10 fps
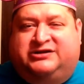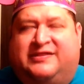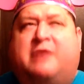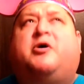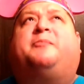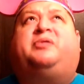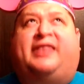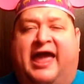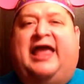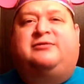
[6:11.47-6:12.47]
They were
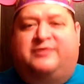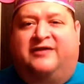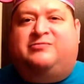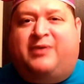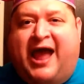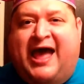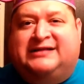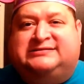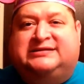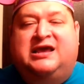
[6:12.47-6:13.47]
played with
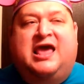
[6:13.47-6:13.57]
Bratz,